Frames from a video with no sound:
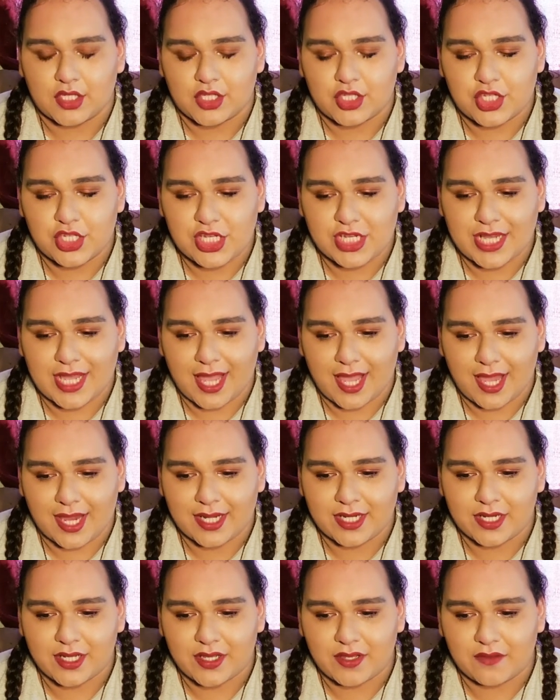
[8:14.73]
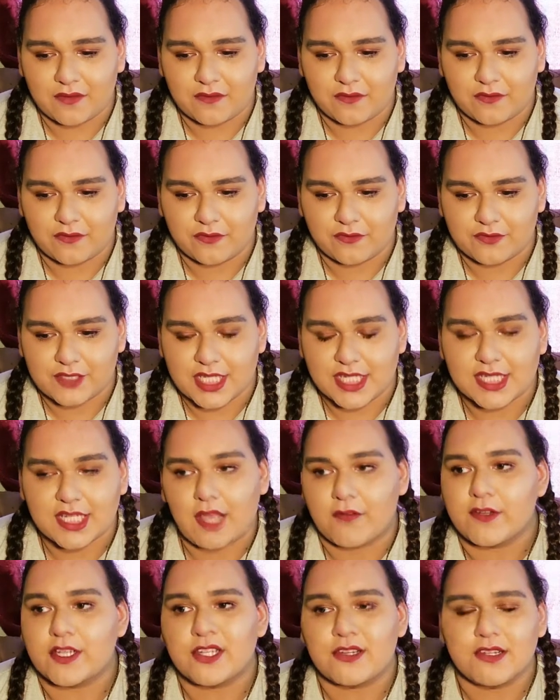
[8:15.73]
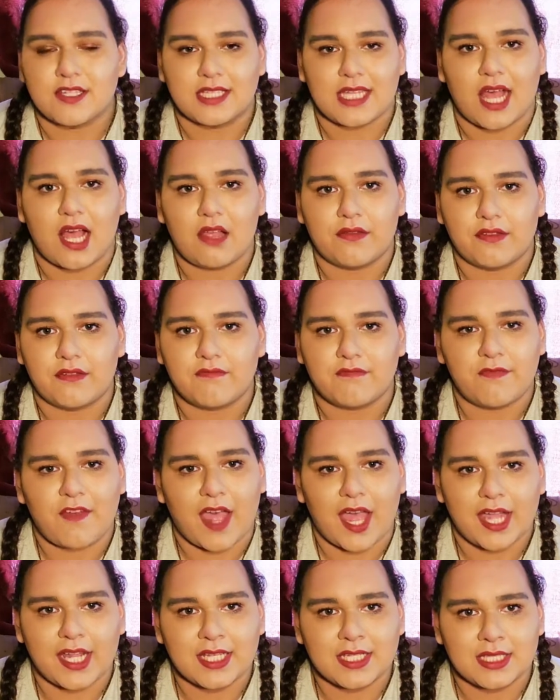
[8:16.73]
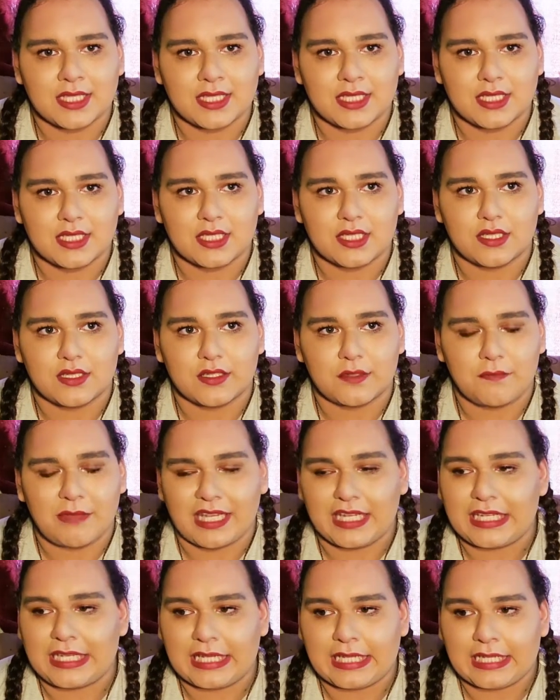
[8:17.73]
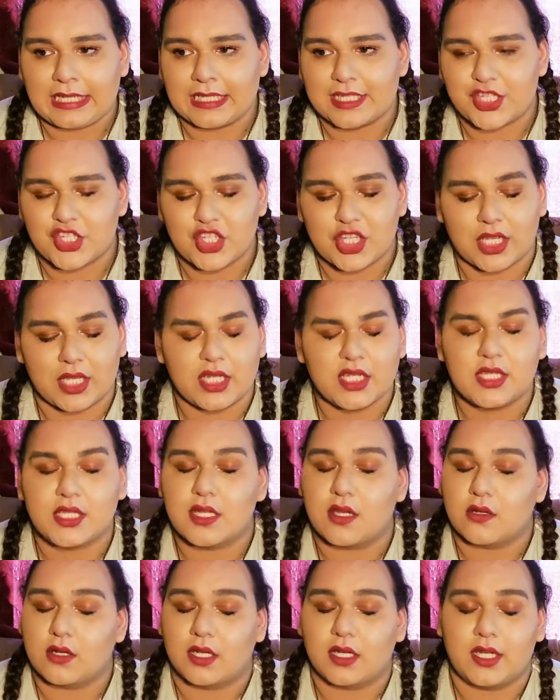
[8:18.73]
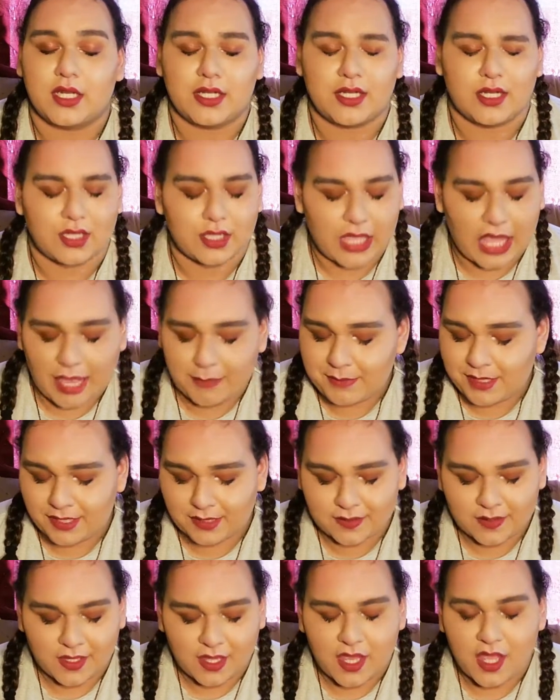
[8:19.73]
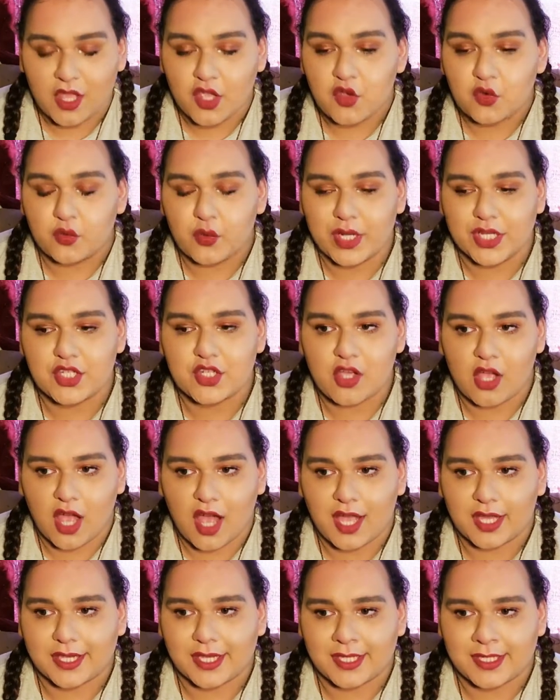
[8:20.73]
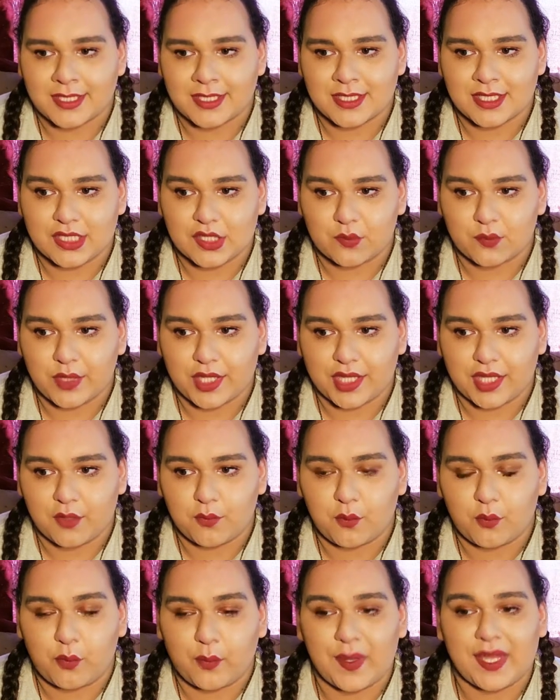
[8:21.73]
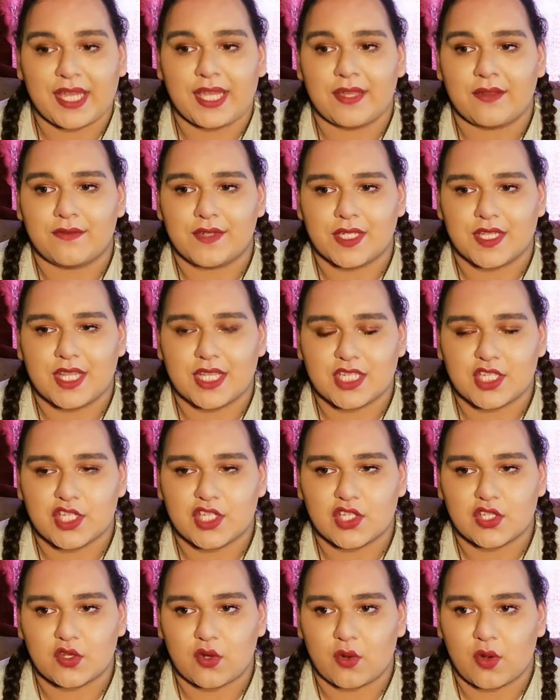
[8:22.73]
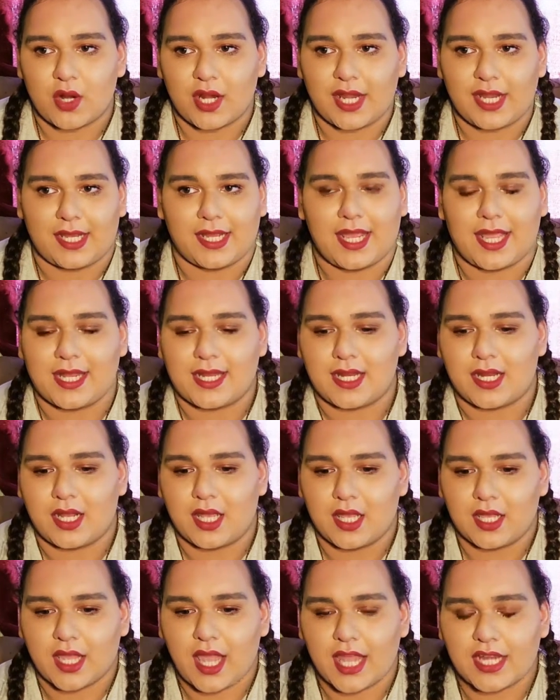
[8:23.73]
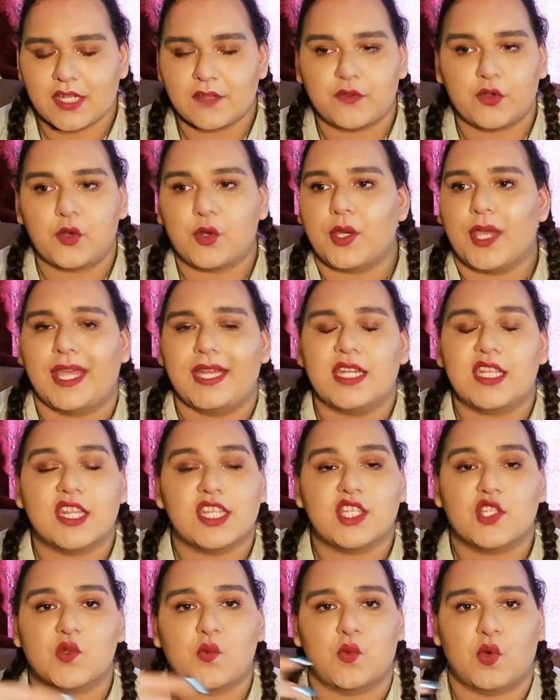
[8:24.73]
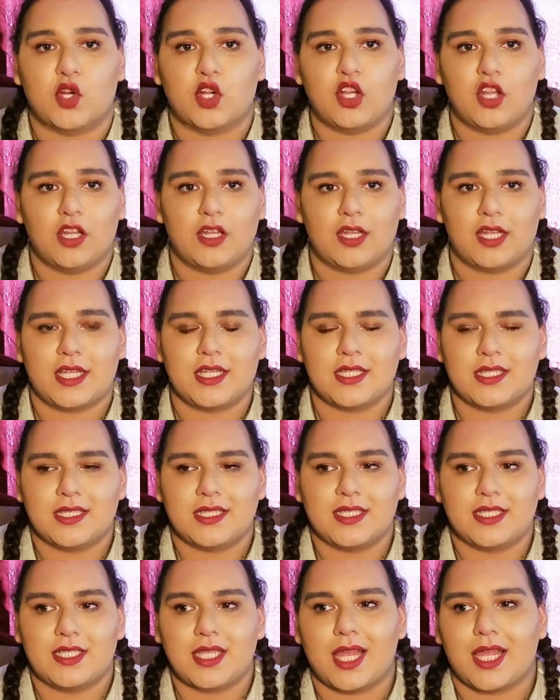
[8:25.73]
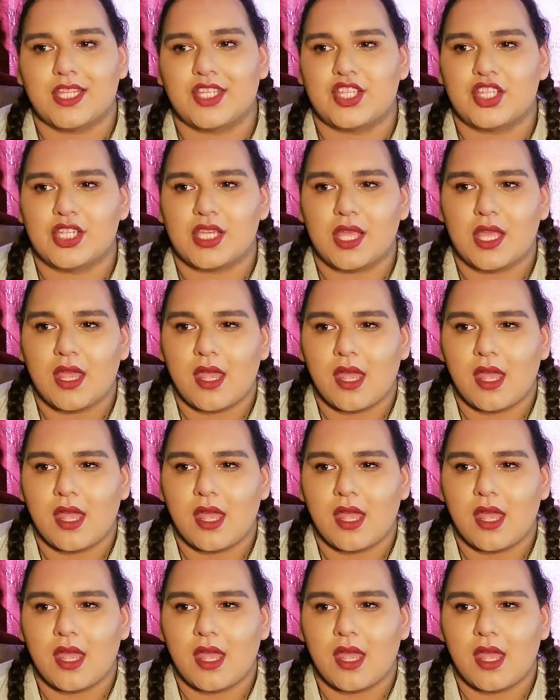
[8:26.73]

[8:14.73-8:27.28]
she kind of discovers herself and finds meaning and shit. It's so good. I mean, Rachel Hawkins really weaved this story and kind of created this world in such